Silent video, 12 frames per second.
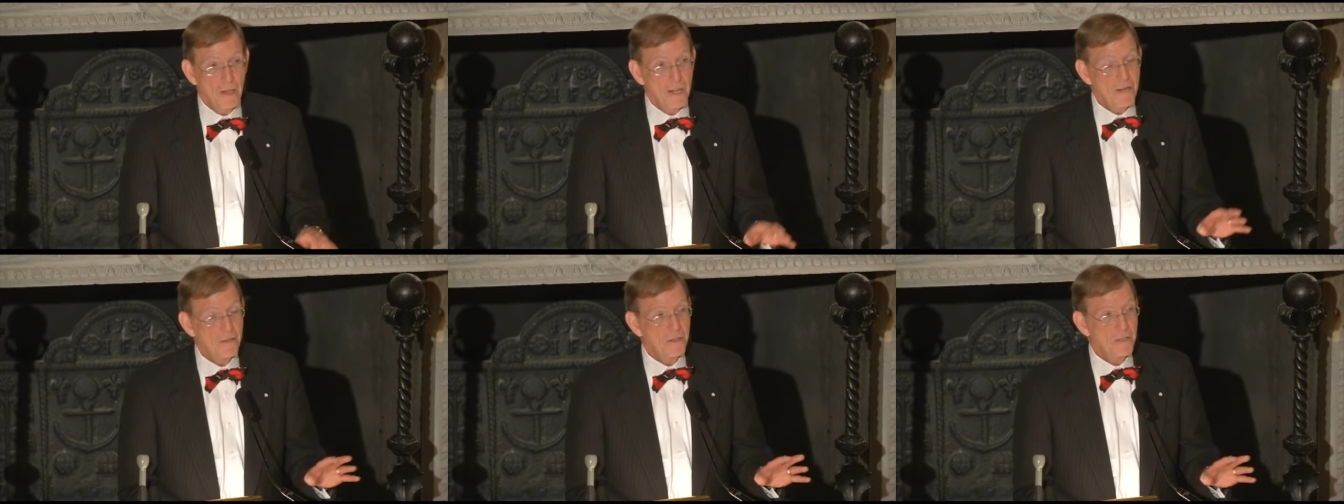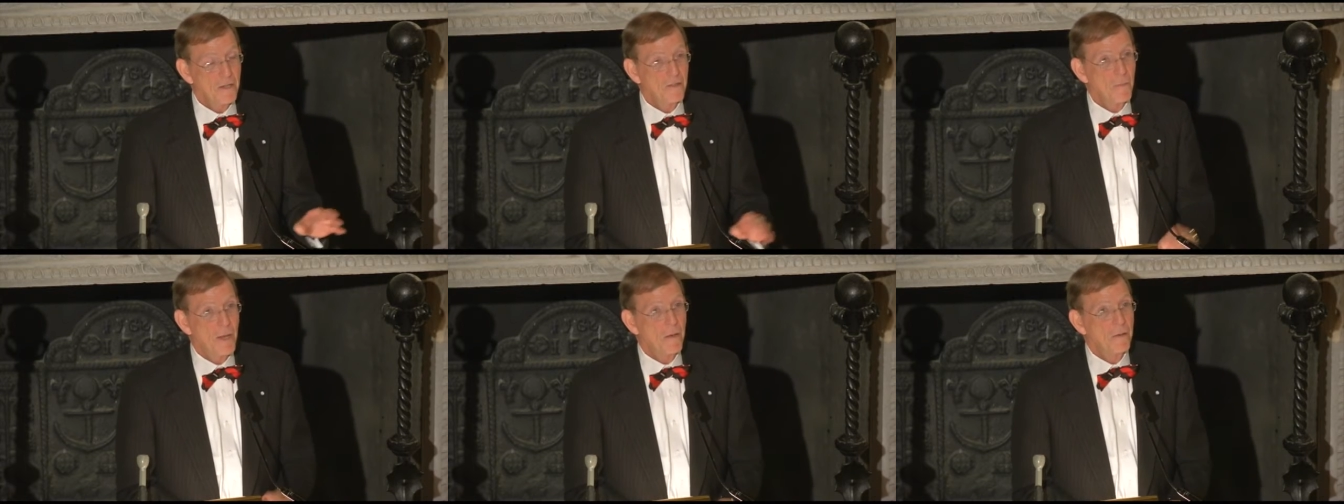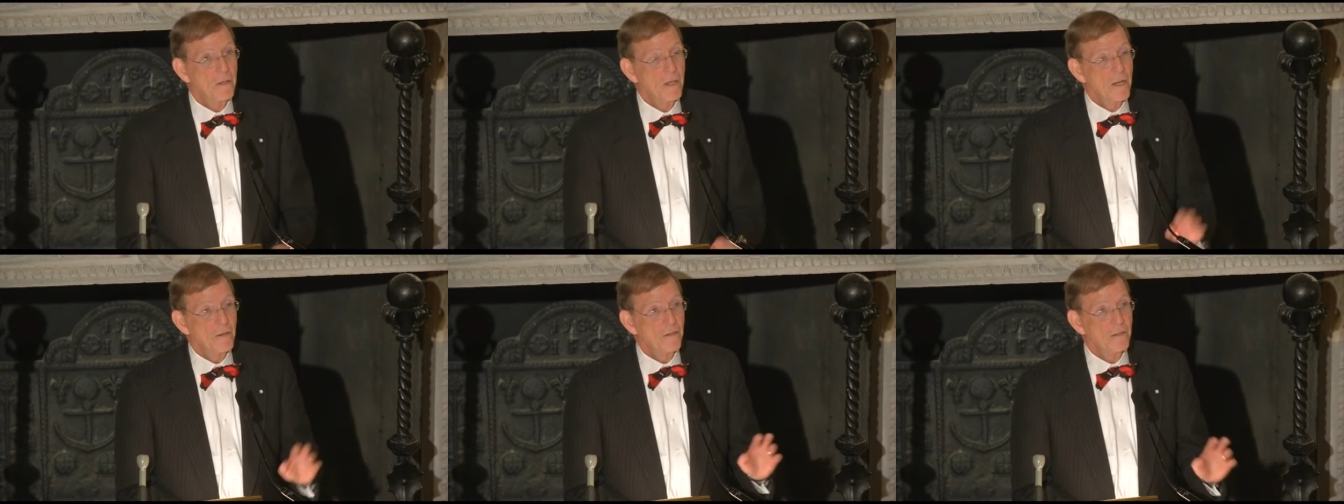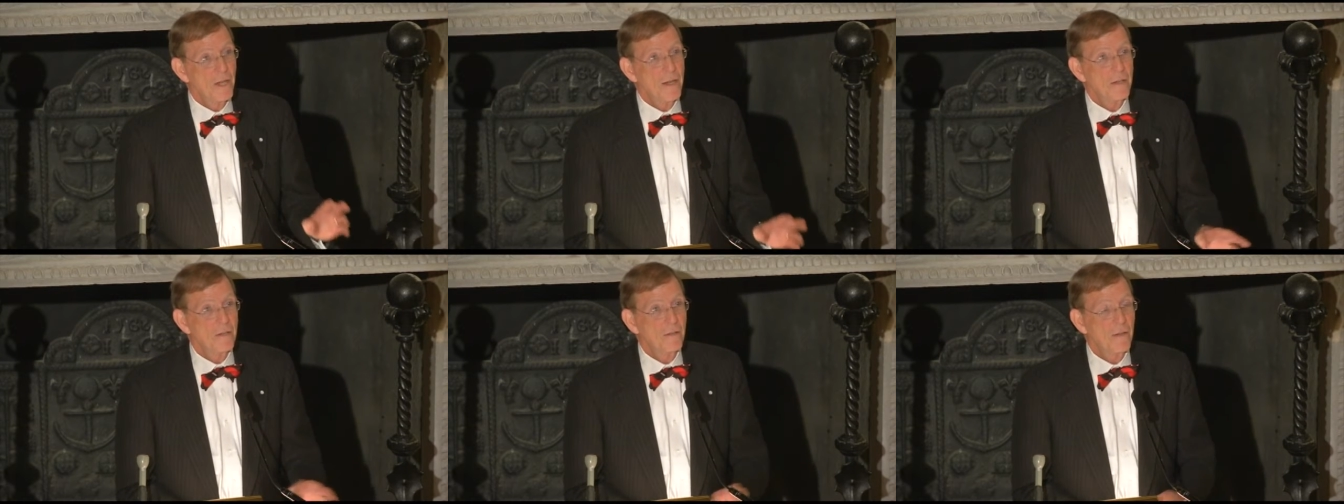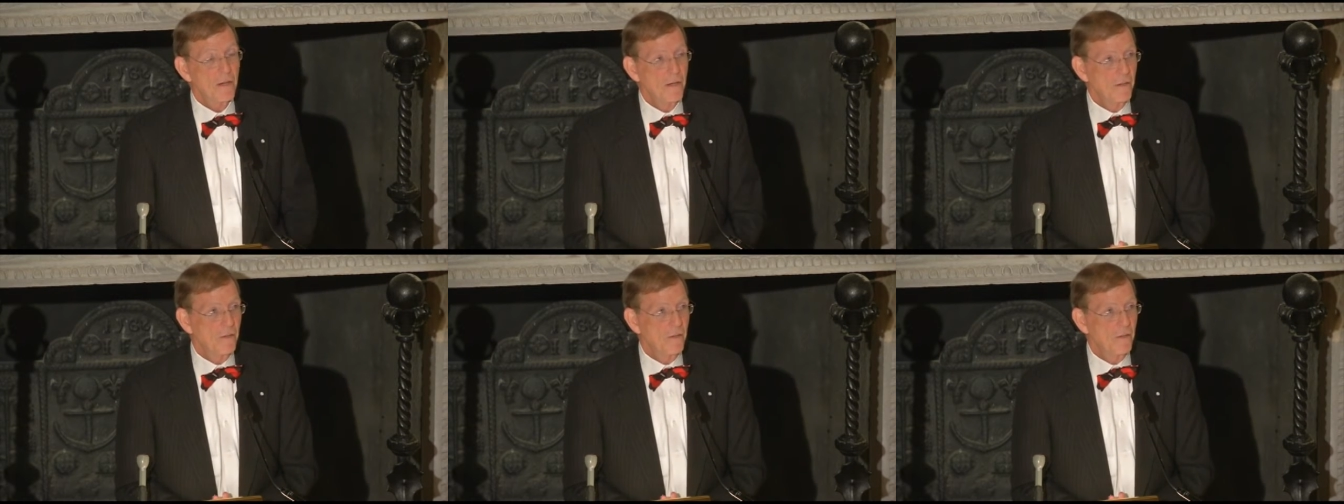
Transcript: He's on Kings Mountain, does not sit in